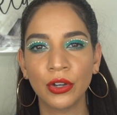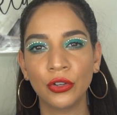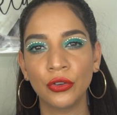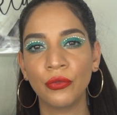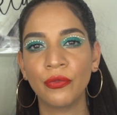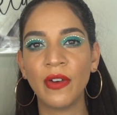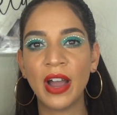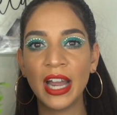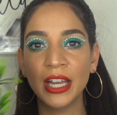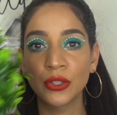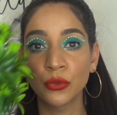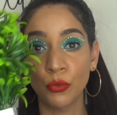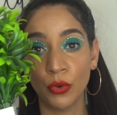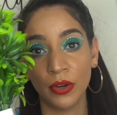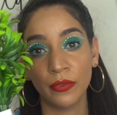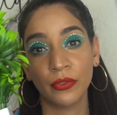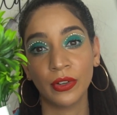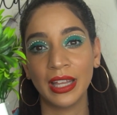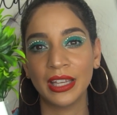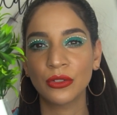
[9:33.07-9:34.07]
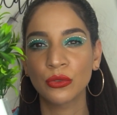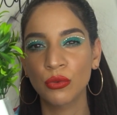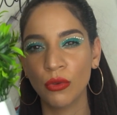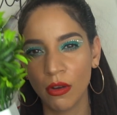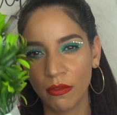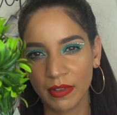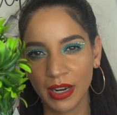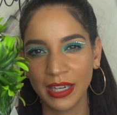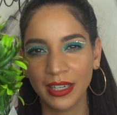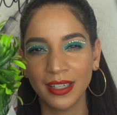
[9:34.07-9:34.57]
you find one for like
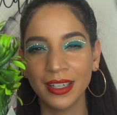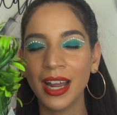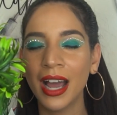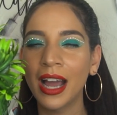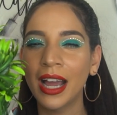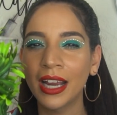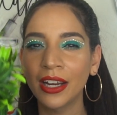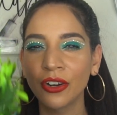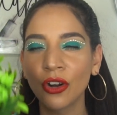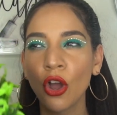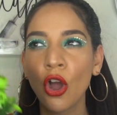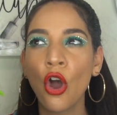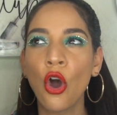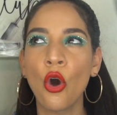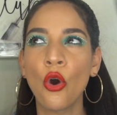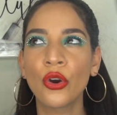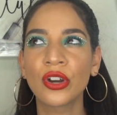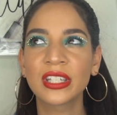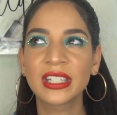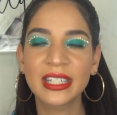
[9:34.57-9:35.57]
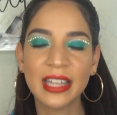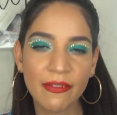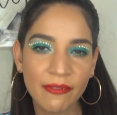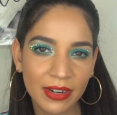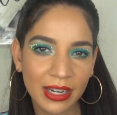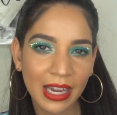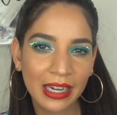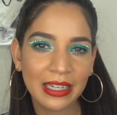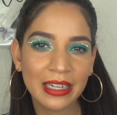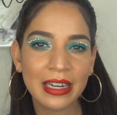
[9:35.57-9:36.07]
$12.99 or
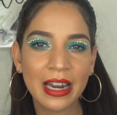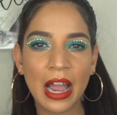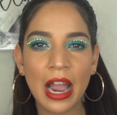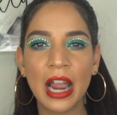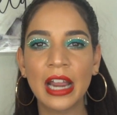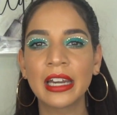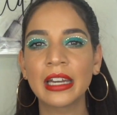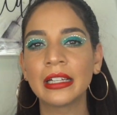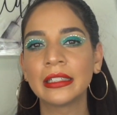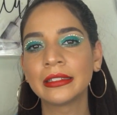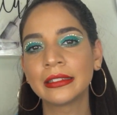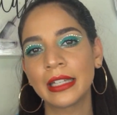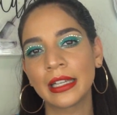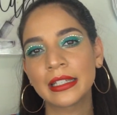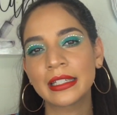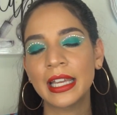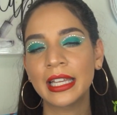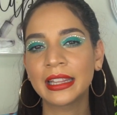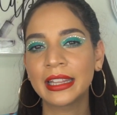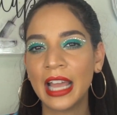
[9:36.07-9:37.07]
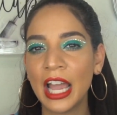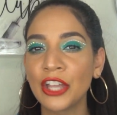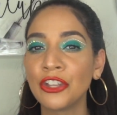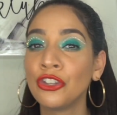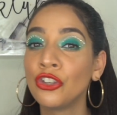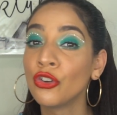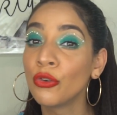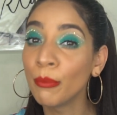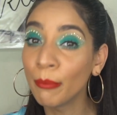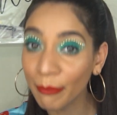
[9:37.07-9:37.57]
$7.99 and things like that.
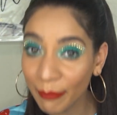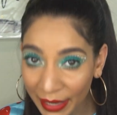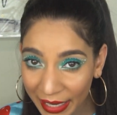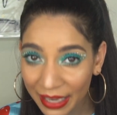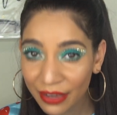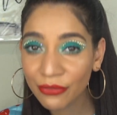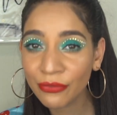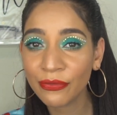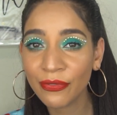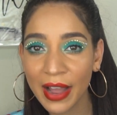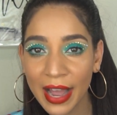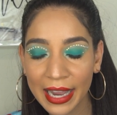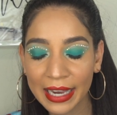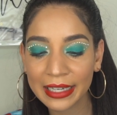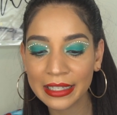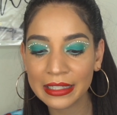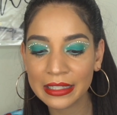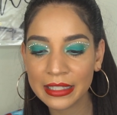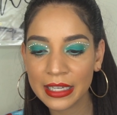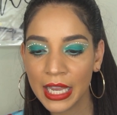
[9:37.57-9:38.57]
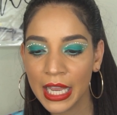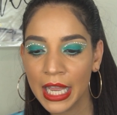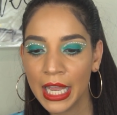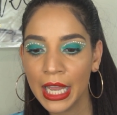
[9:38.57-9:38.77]
You may find